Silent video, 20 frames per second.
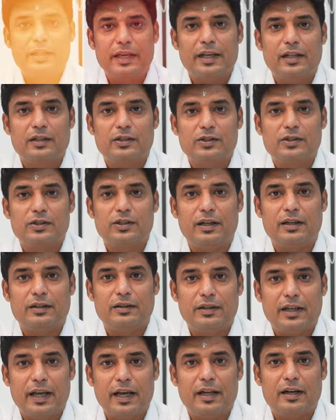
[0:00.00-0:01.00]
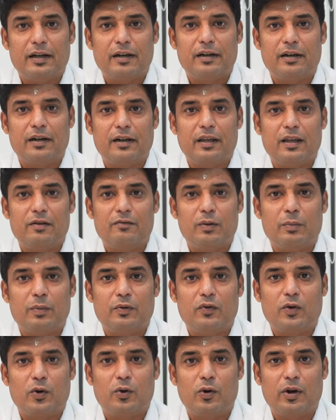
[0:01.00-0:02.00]
deals uh, there even
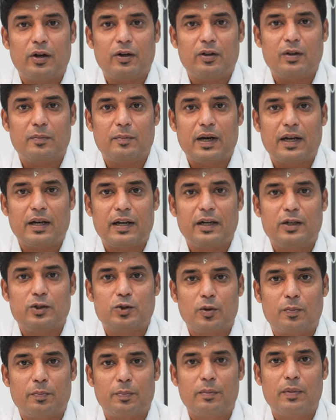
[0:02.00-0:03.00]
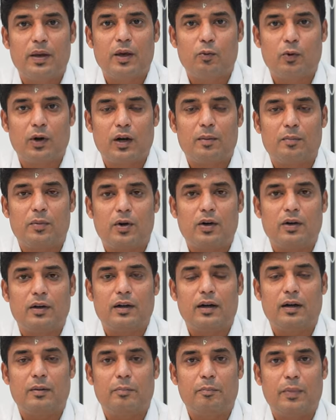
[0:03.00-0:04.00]
before going to the market, so be one
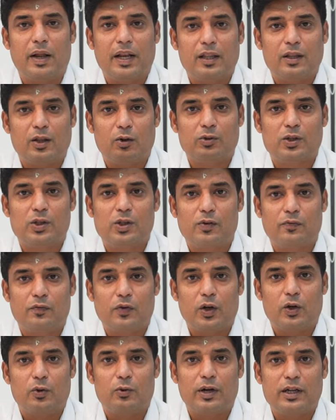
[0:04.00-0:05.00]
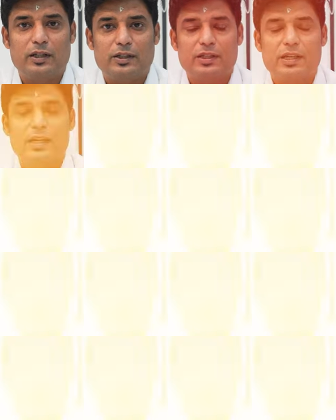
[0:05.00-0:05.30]
among uh, many thousands of followers.